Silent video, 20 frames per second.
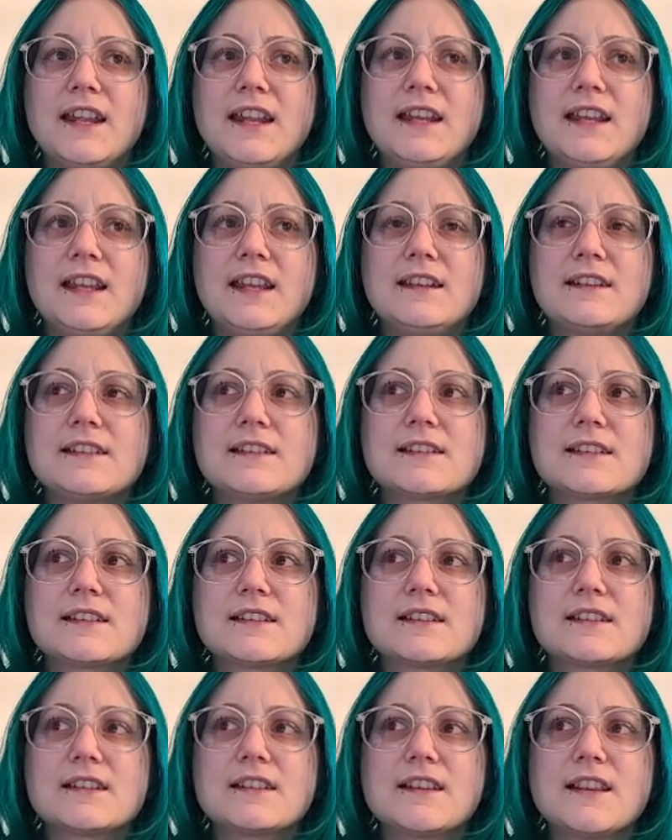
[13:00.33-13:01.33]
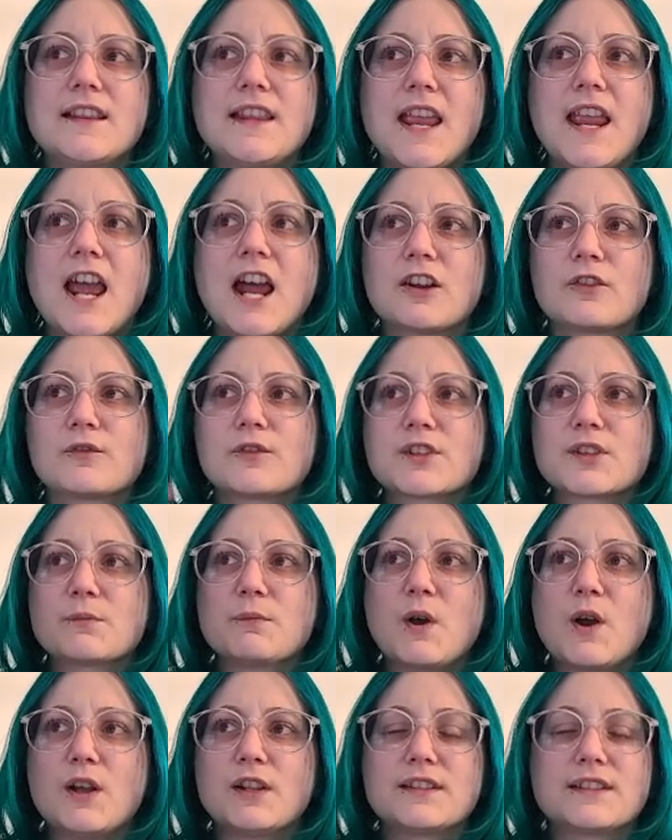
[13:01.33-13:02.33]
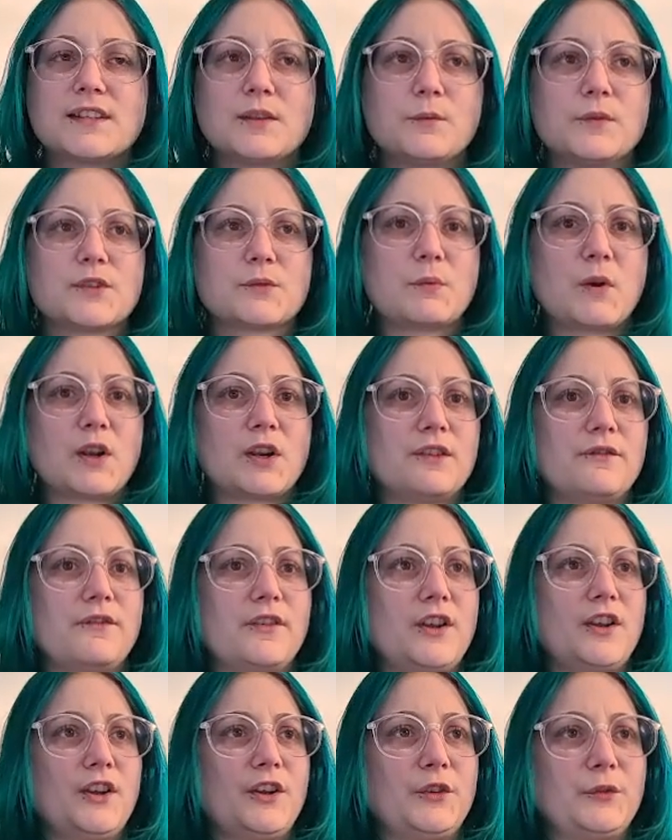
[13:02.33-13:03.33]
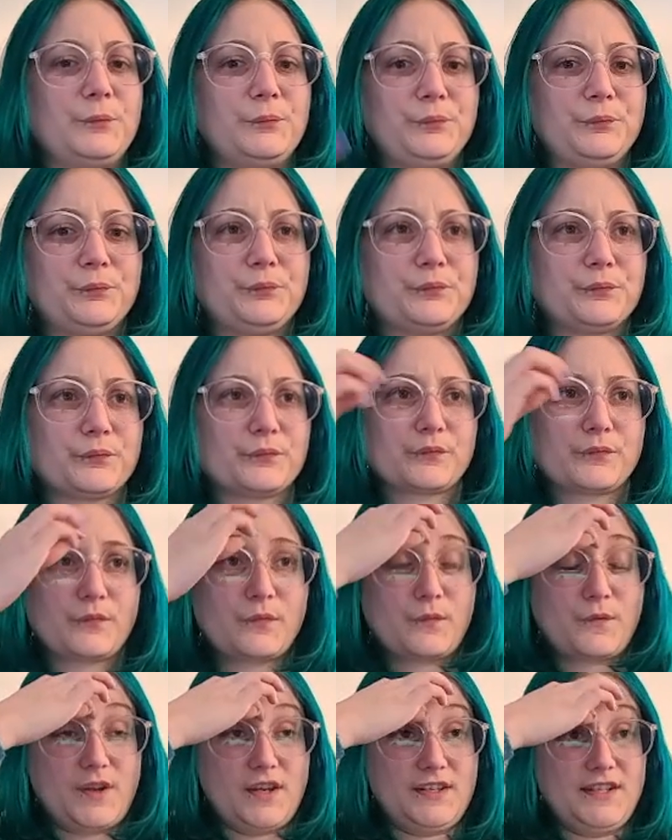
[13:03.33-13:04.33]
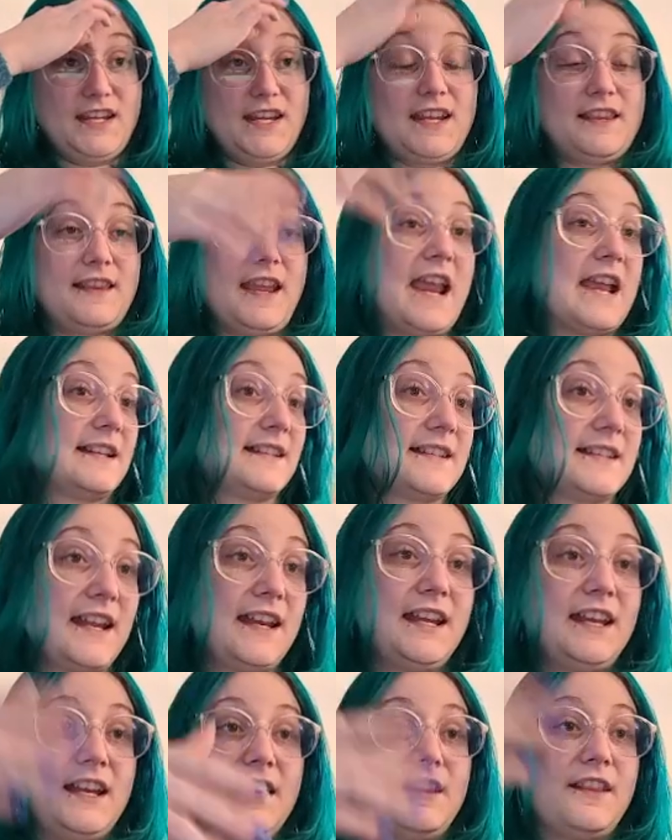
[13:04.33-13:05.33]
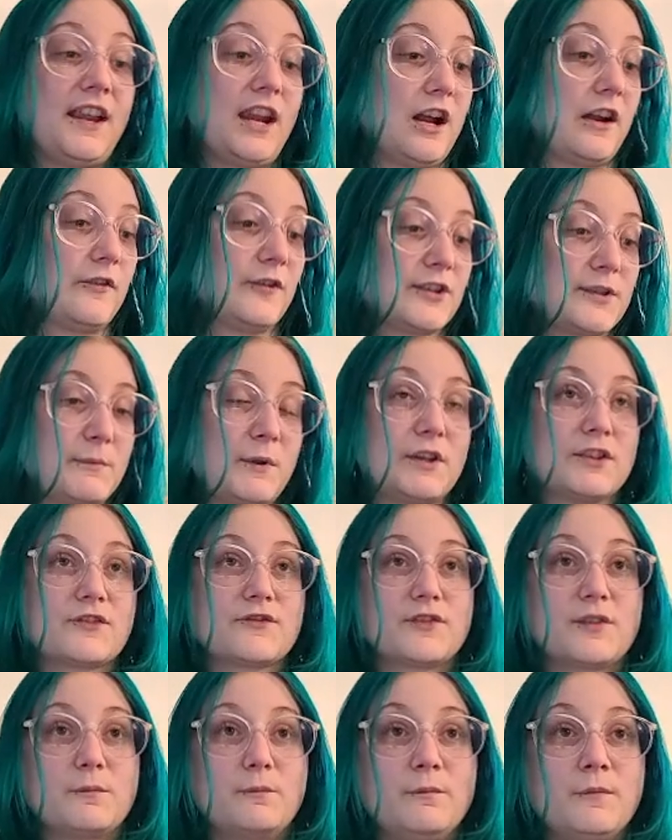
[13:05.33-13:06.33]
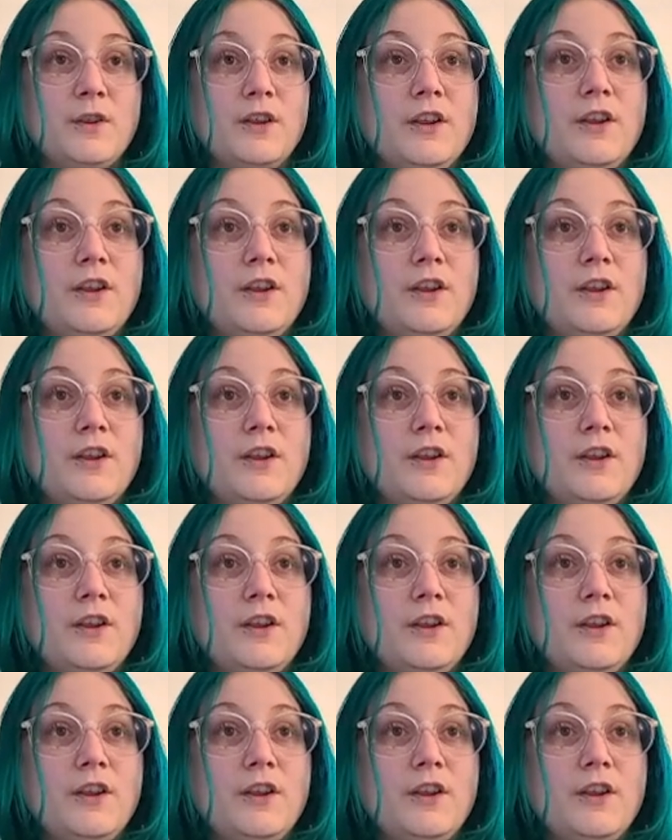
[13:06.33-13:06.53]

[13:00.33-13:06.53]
it they had a response. It was part of a ticket they had sent in, and they got a response from